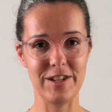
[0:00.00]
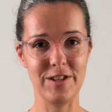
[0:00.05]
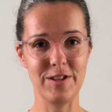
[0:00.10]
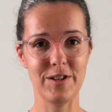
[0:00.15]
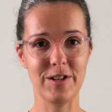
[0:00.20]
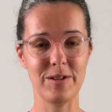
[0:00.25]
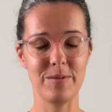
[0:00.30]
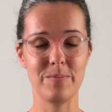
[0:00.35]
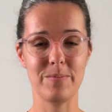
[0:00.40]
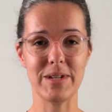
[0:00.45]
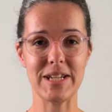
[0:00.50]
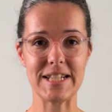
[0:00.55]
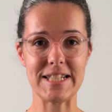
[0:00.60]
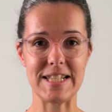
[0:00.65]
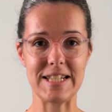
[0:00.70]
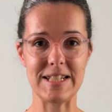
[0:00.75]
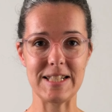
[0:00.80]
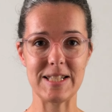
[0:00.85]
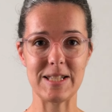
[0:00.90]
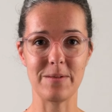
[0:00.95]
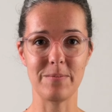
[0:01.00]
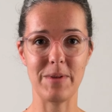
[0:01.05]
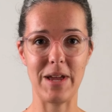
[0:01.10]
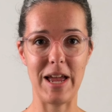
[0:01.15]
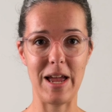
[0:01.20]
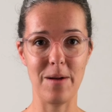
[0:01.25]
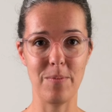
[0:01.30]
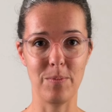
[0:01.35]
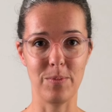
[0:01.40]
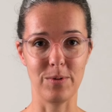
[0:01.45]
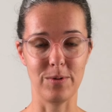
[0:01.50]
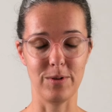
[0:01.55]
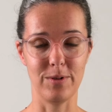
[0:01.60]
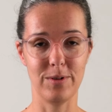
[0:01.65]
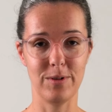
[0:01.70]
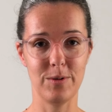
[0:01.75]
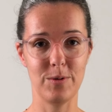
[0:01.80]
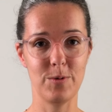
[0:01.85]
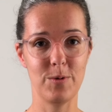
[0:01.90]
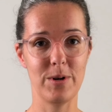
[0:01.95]
you can mix in some apple
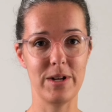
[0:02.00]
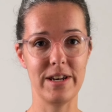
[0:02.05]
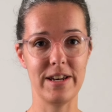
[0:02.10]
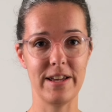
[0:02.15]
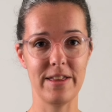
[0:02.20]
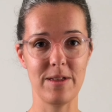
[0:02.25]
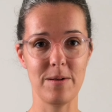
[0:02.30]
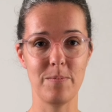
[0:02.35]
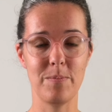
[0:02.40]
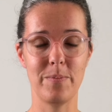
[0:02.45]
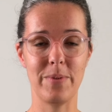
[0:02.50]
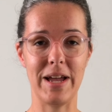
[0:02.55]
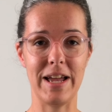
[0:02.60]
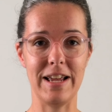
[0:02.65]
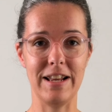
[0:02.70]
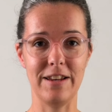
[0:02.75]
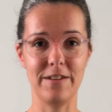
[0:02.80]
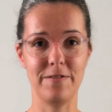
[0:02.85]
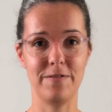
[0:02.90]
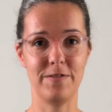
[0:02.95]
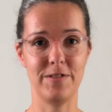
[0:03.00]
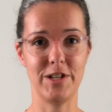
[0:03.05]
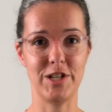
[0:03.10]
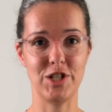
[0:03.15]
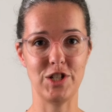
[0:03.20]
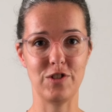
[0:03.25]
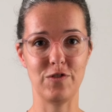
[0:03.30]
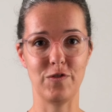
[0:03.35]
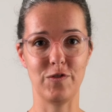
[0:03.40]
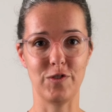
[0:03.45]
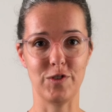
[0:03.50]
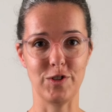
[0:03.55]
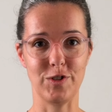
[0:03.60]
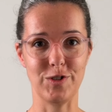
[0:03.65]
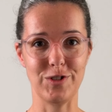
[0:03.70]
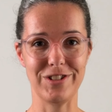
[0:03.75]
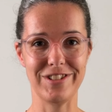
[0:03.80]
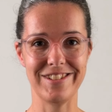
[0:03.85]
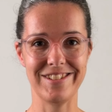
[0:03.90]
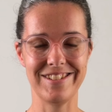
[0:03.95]
or another paler fleshed
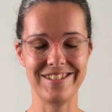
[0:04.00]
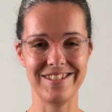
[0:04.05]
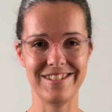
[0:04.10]
fruit.